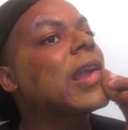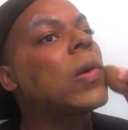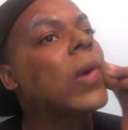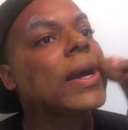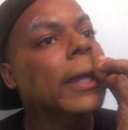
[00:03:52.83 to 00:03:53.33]

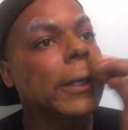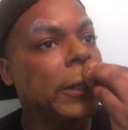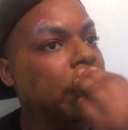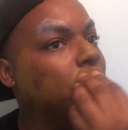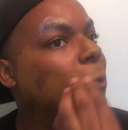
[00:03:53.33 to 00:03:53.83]
Now while I
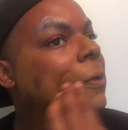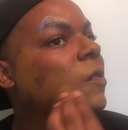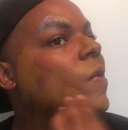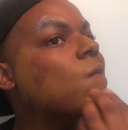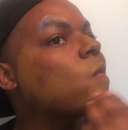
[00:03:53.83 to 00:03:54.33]
do
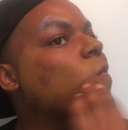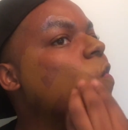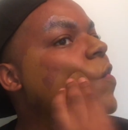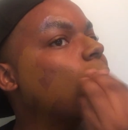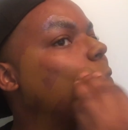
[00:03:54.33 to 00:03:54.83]

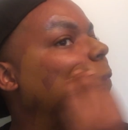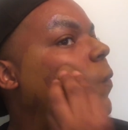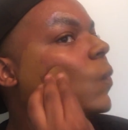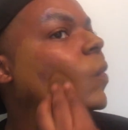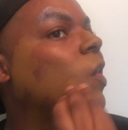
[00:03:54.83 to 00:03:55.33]

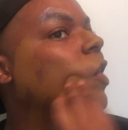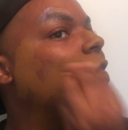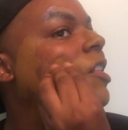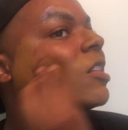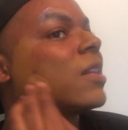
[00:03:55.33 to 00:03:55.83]

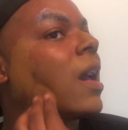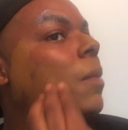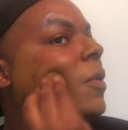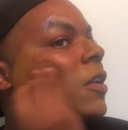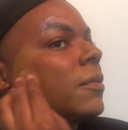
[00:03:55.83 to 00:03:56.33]
love the
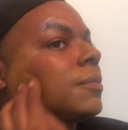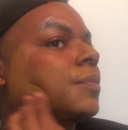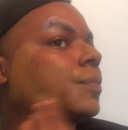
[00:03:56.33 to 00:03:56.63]
tapping